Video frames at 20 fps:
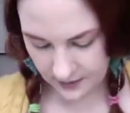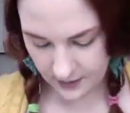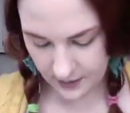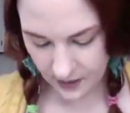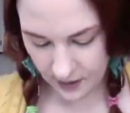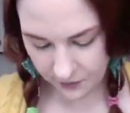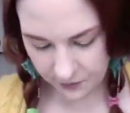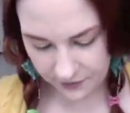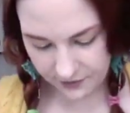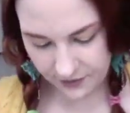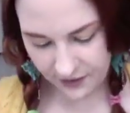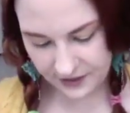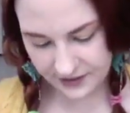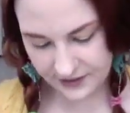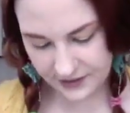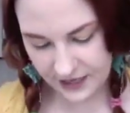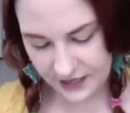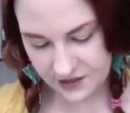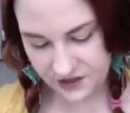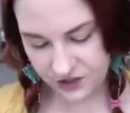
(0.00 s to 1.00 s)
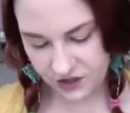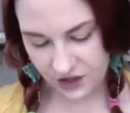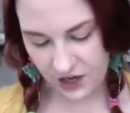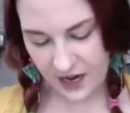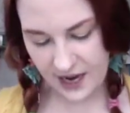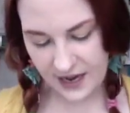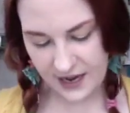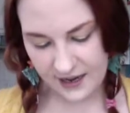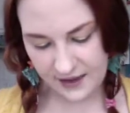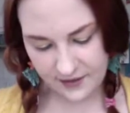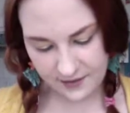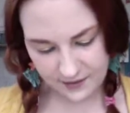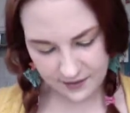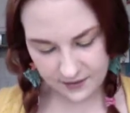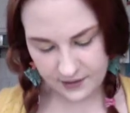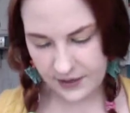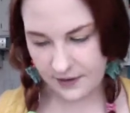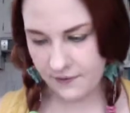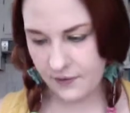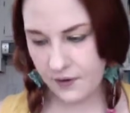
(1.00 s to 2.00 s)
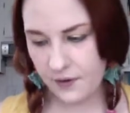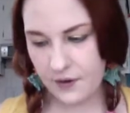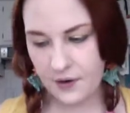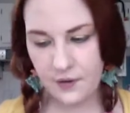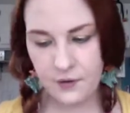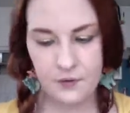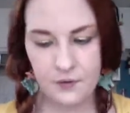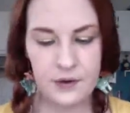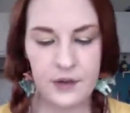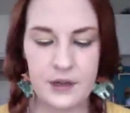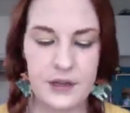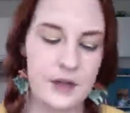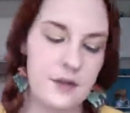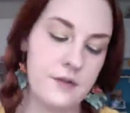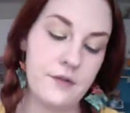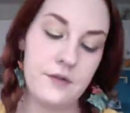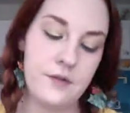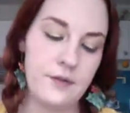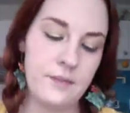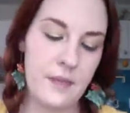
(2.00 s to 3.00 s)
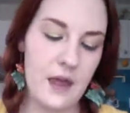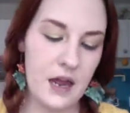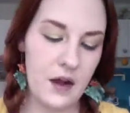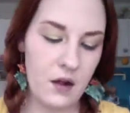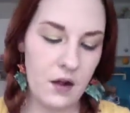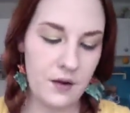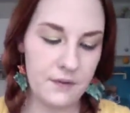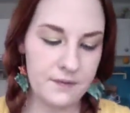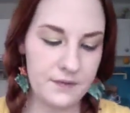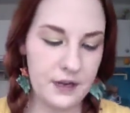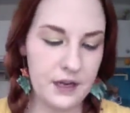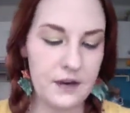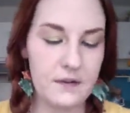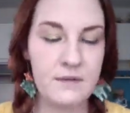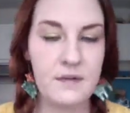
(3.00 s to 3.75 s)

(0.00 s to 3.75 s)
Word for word: I always like to get trays, even though I don't really use them that often.